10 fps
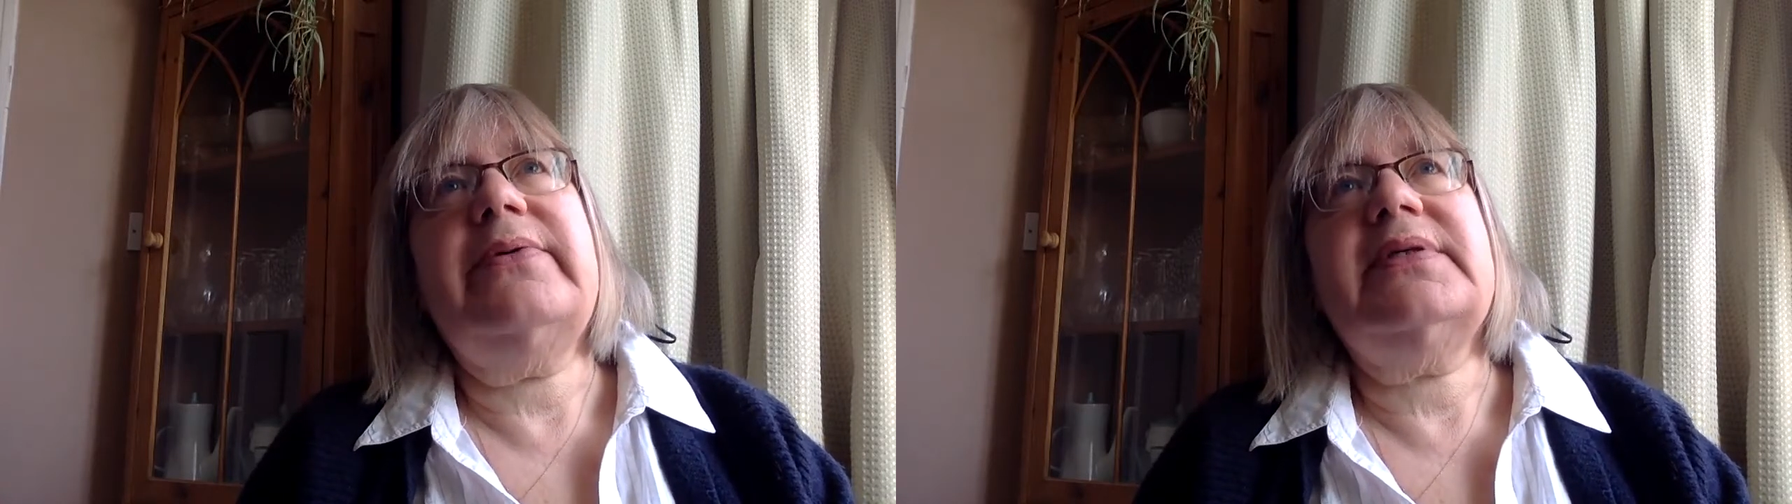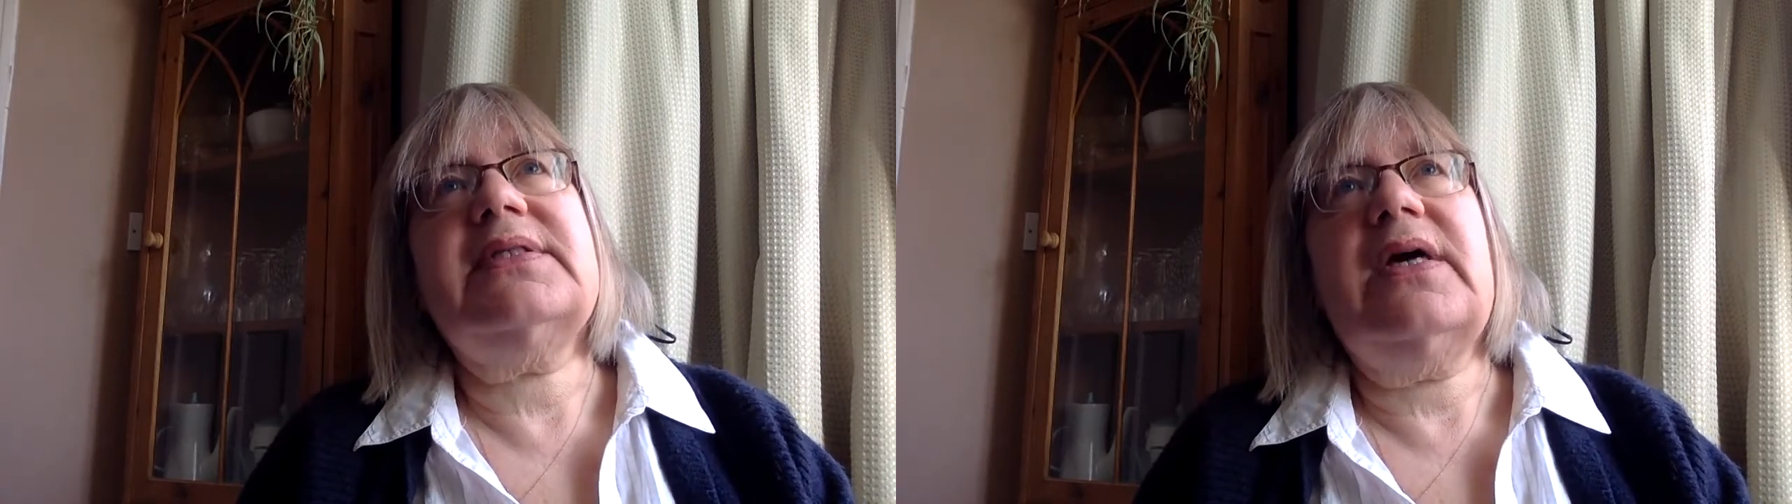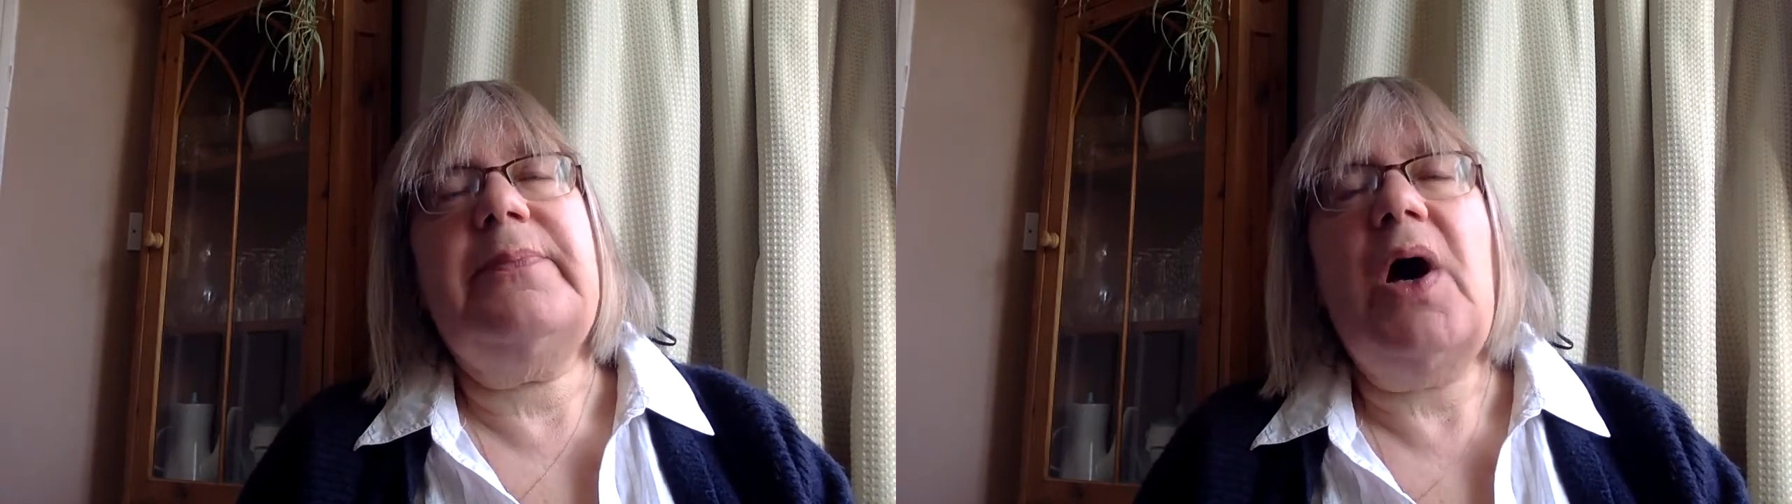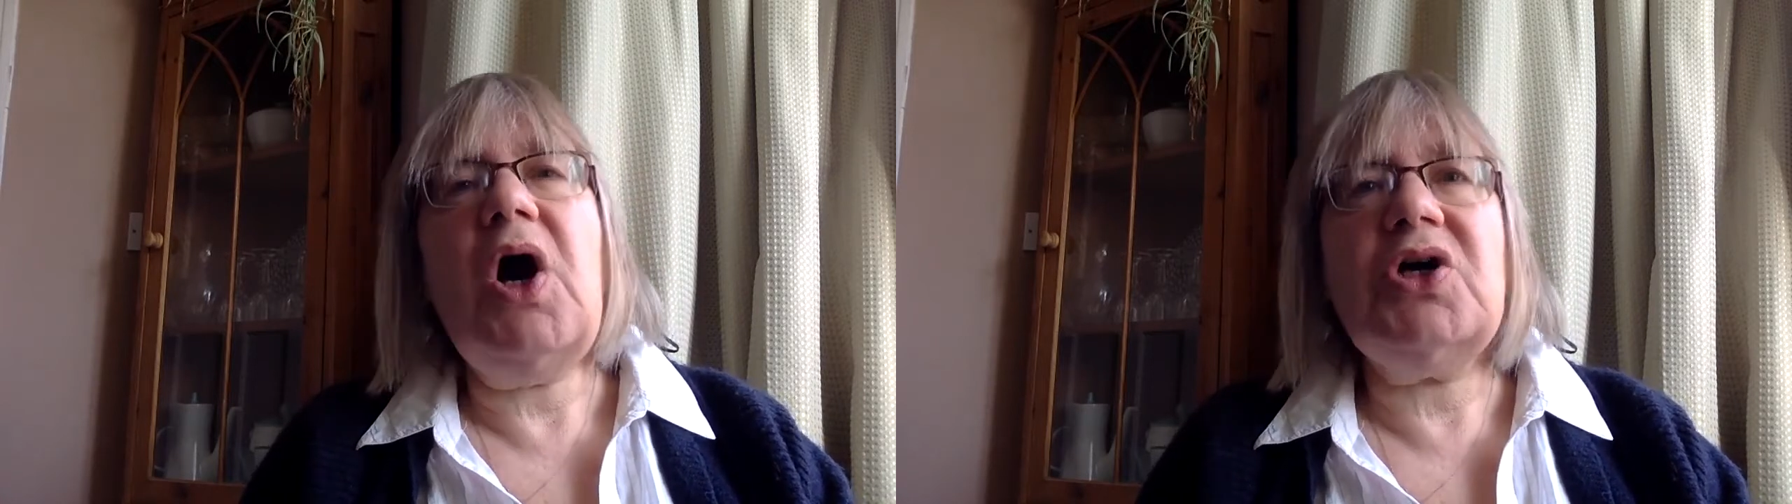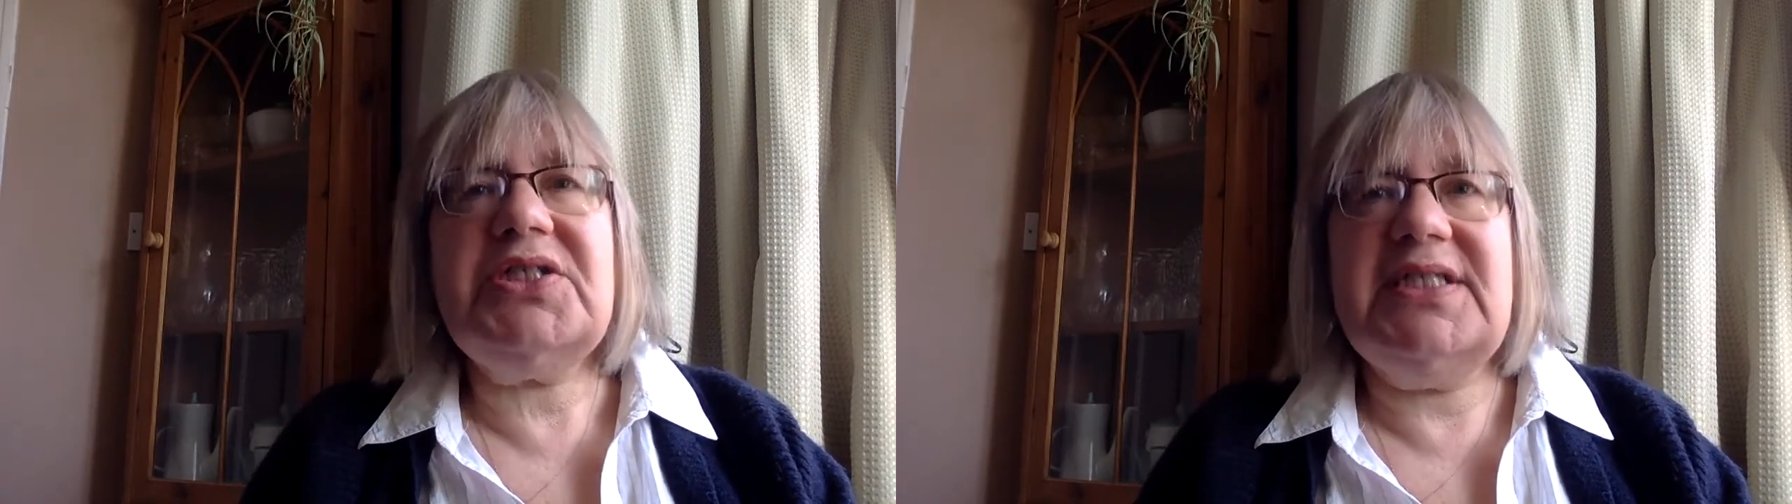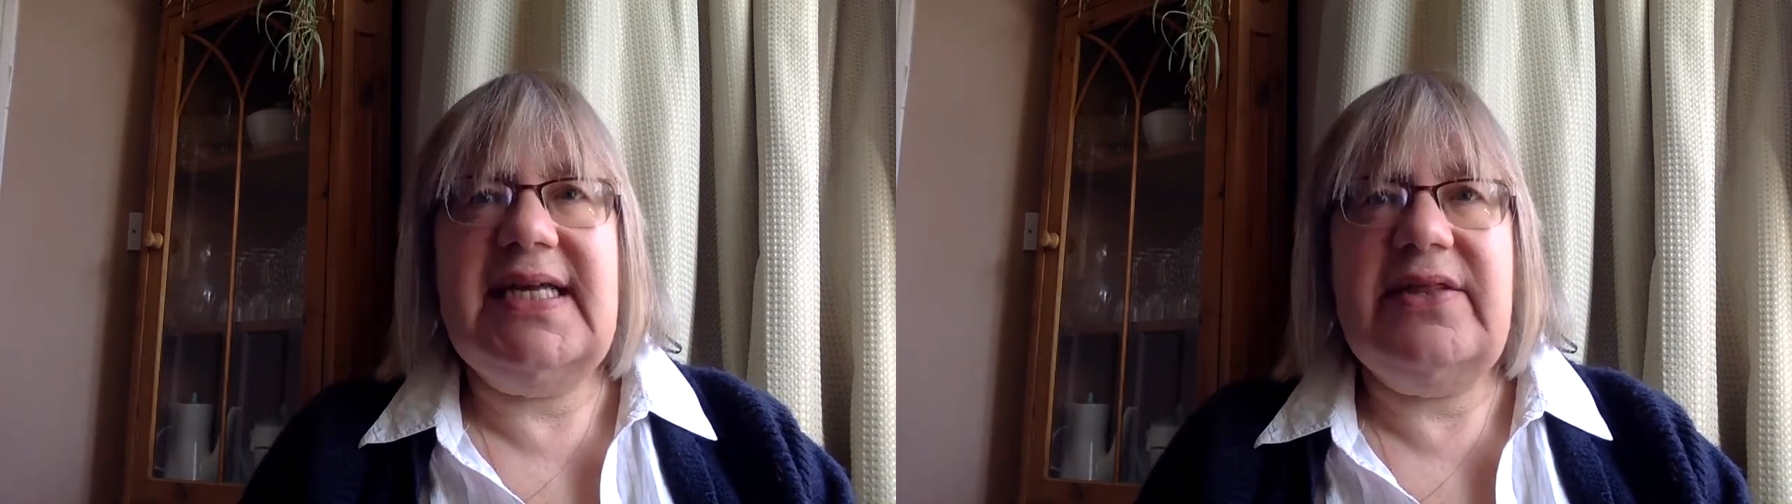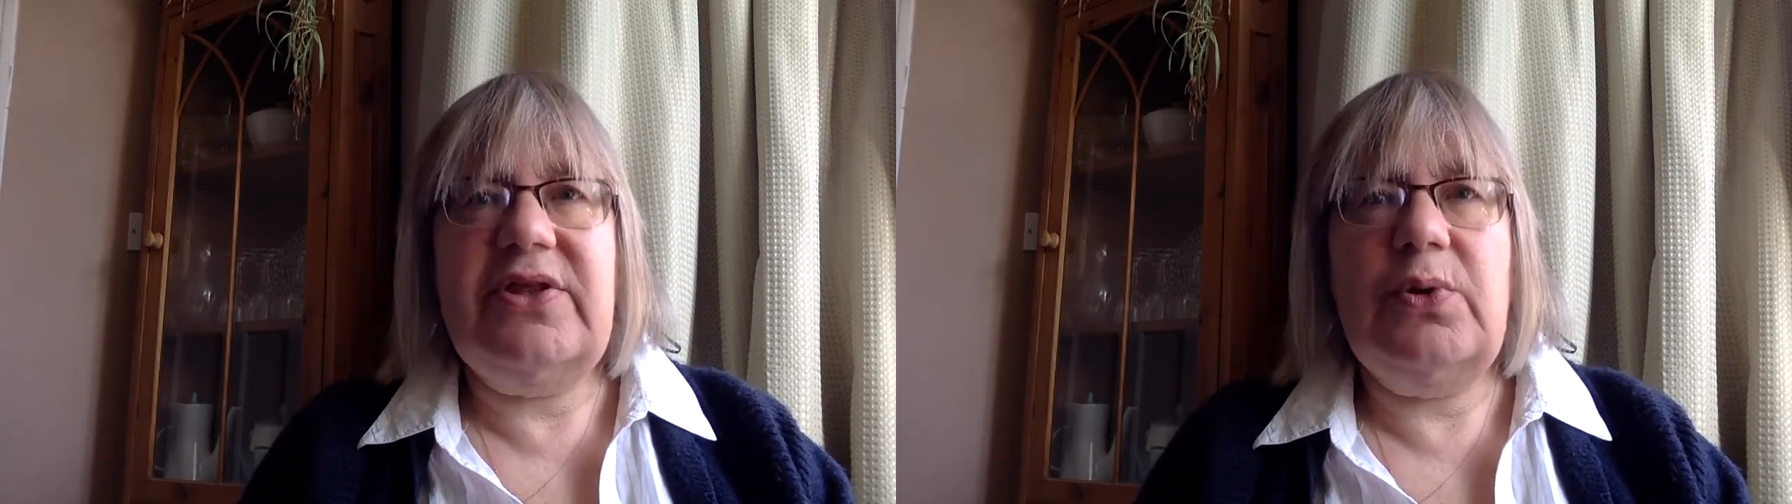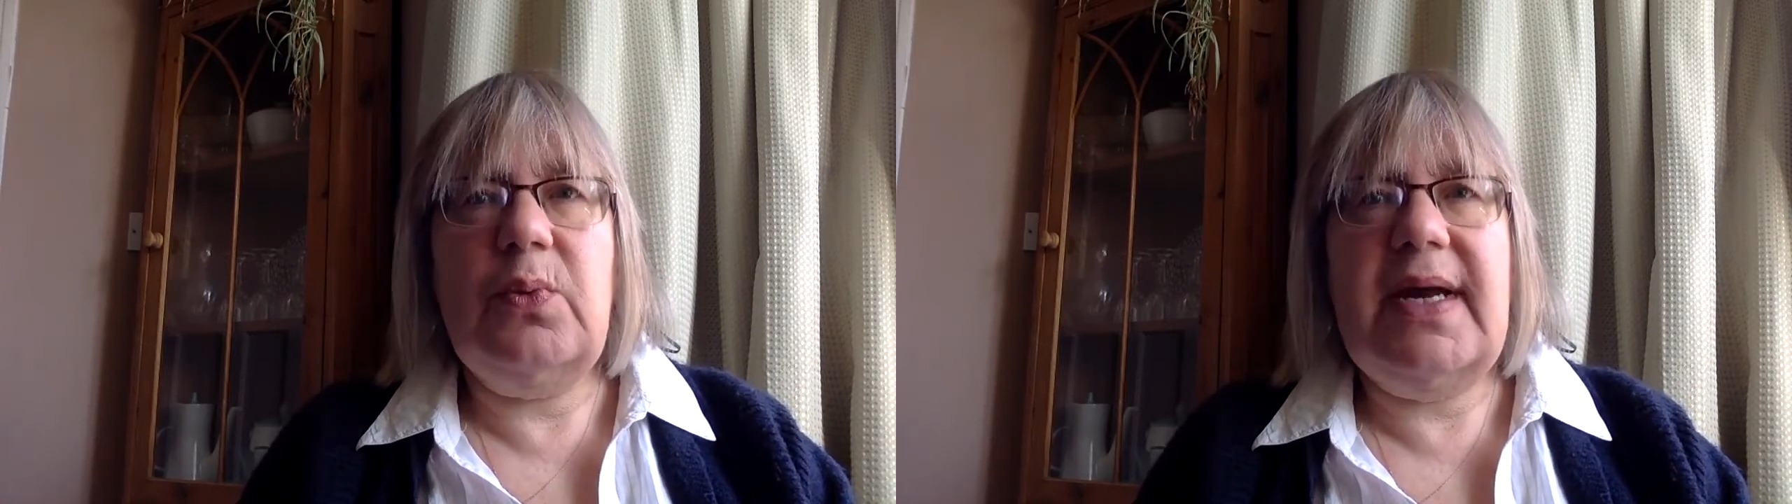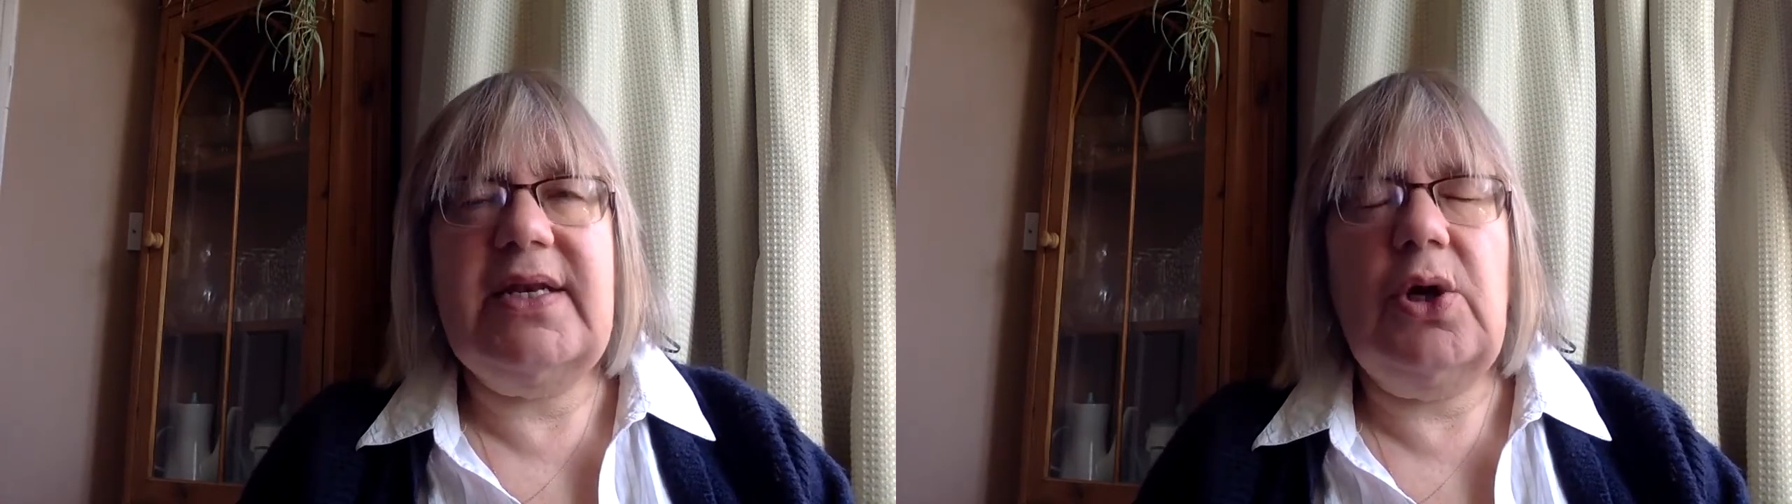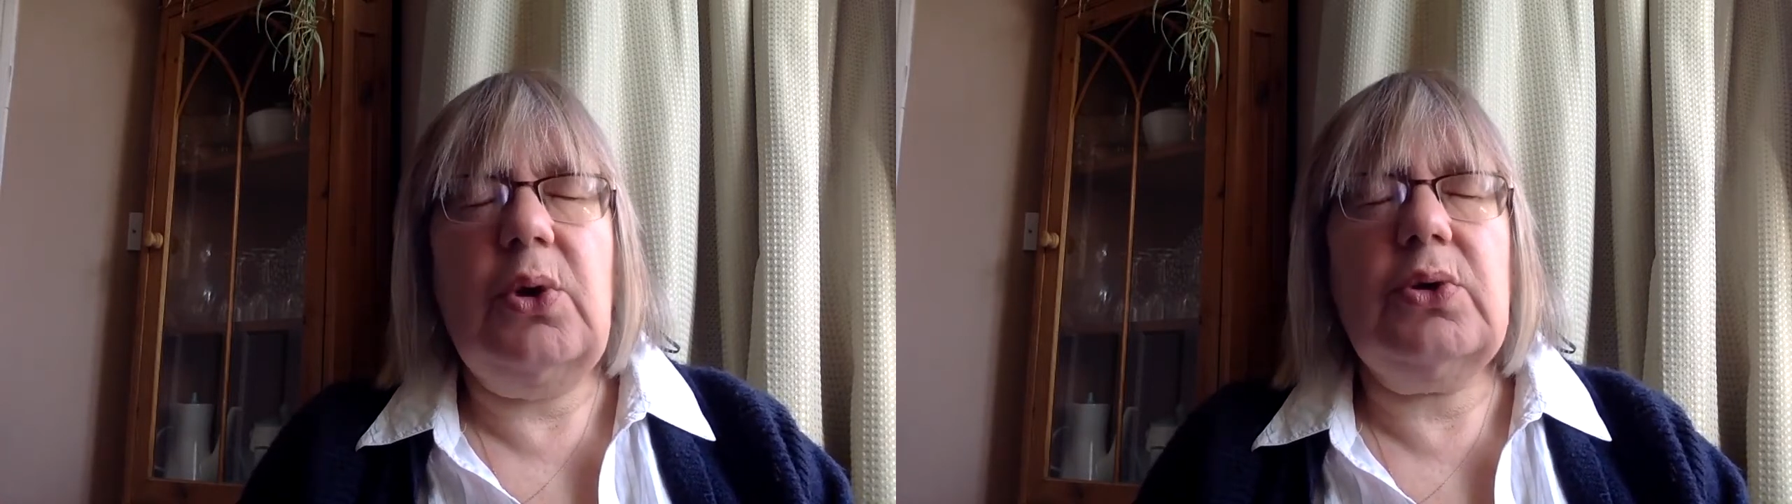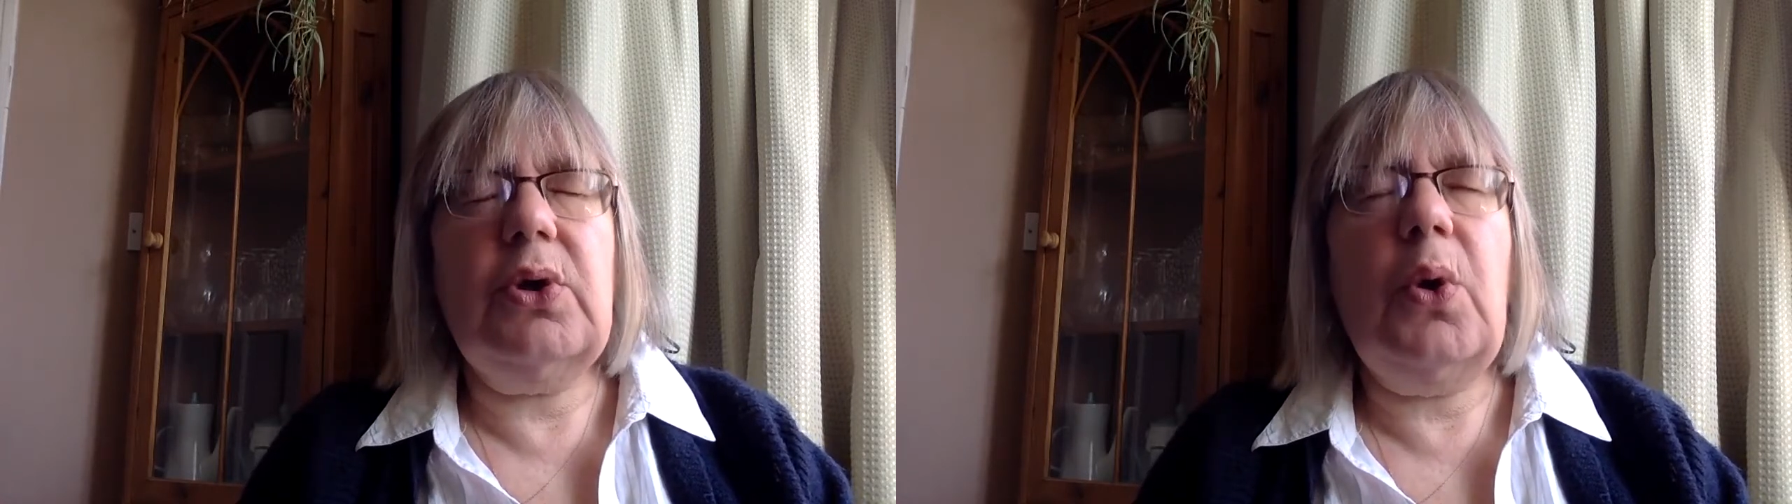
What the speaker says: was a party that went on